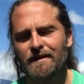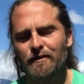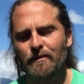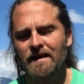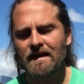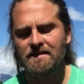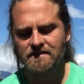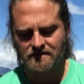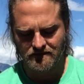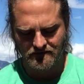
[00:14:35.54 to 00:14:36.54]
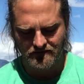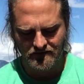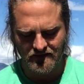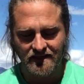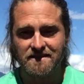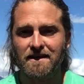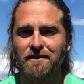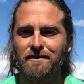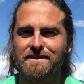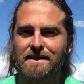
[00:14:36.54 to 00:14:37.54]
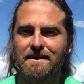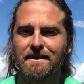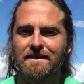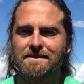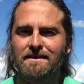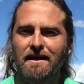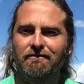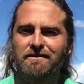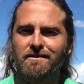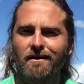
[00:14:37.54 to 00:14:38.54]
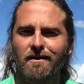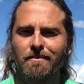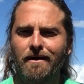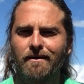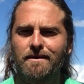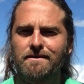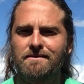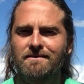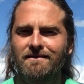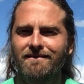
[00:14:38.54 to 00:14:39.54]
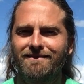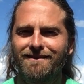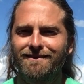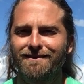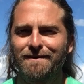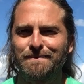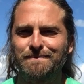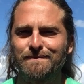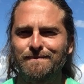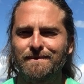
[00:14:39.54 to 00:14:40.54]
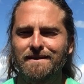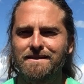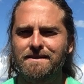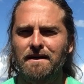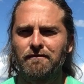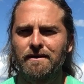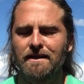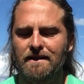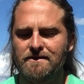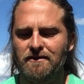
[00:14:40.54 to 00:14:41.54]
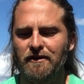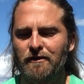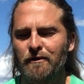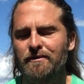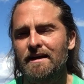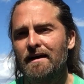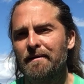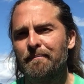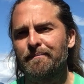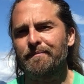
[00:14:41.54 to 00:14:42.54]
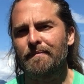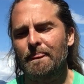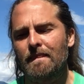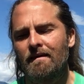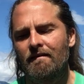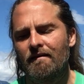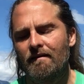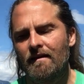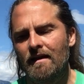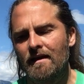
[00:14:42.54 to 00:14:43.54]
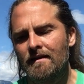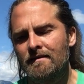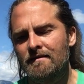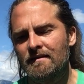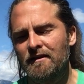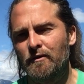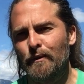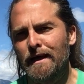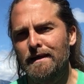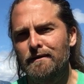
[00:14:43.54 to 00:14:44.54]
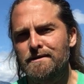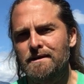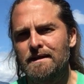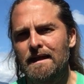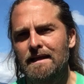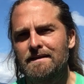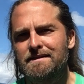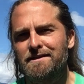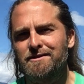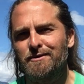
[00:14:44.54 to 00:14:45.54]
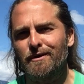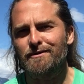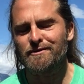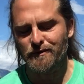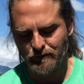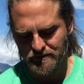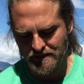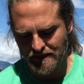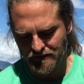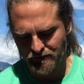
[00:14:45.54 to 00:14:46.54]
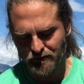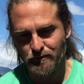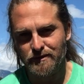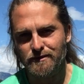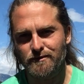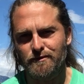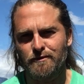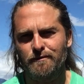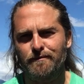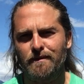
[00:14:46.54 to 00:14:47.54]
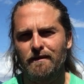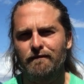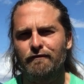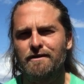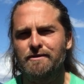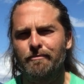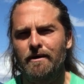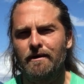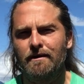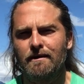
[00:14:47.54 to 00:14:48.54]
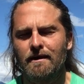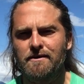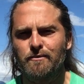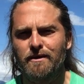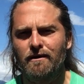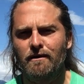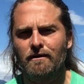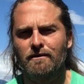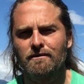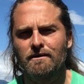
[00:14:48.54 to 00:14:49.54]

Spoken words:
In a way, I guess I understand that this life is all about us discovering this on our own time. And in a way, there's an innocence to our souls that I don't wish to infringe upon, as we all